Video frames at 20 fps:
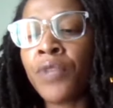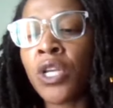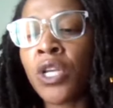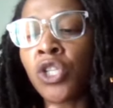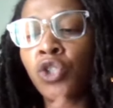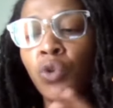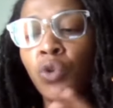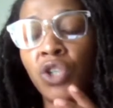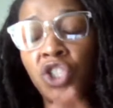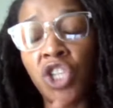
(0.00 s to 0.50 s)

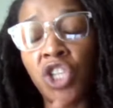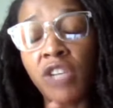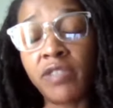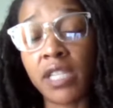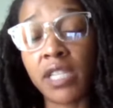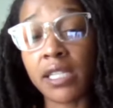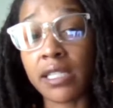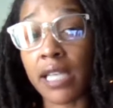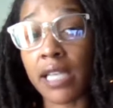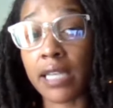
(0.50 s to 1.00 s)
to achieve
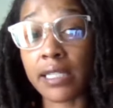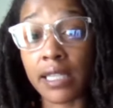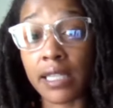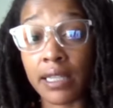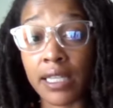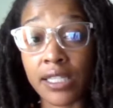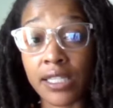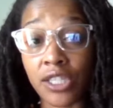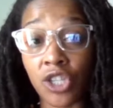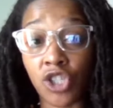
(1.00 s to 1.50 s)
success in
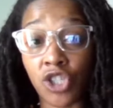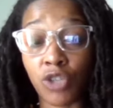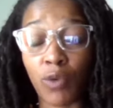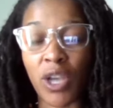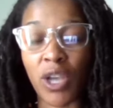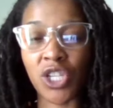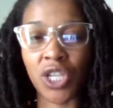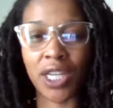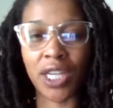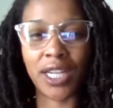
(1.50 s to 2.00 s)
this
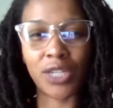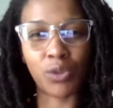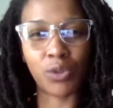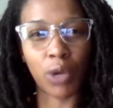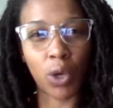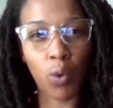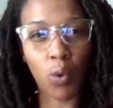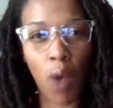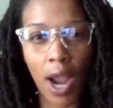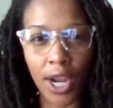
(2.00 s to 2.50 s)
situation, it doesn't
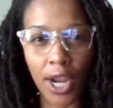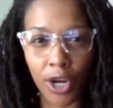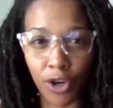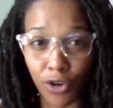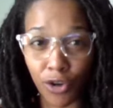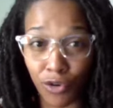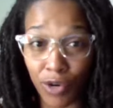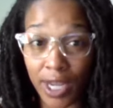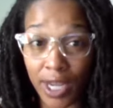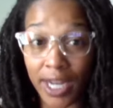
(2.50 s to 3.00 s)
require
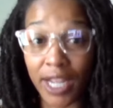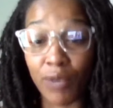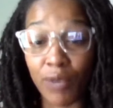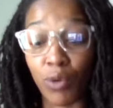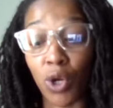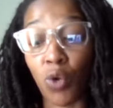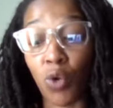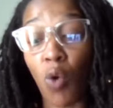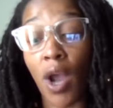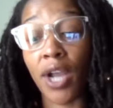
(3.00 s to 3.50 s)
grit, it
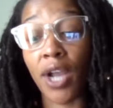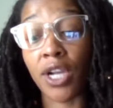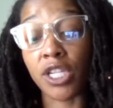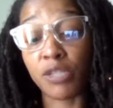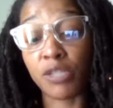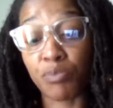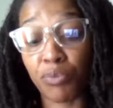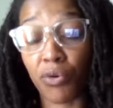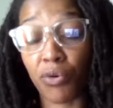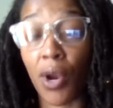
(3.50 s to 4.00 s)
requires
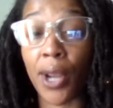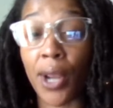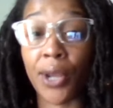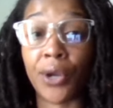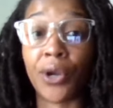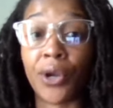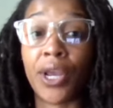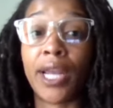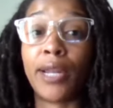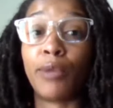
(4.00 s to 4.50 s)

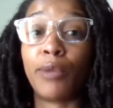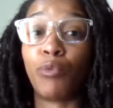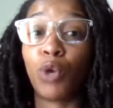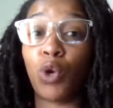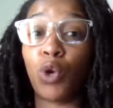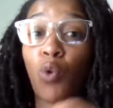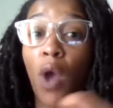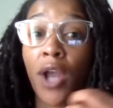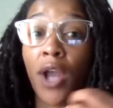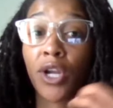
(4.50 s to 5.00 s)
prayer and it
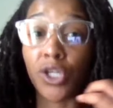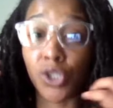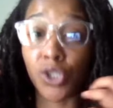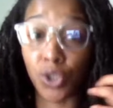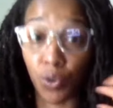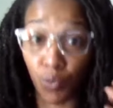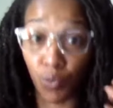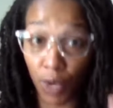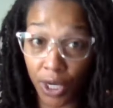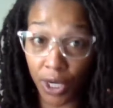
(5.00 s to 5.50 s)
requires
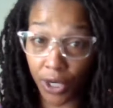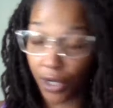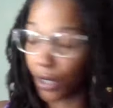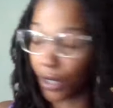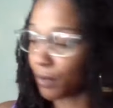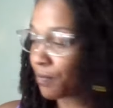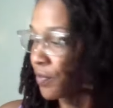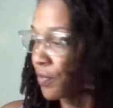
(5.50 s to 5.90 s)
surrender.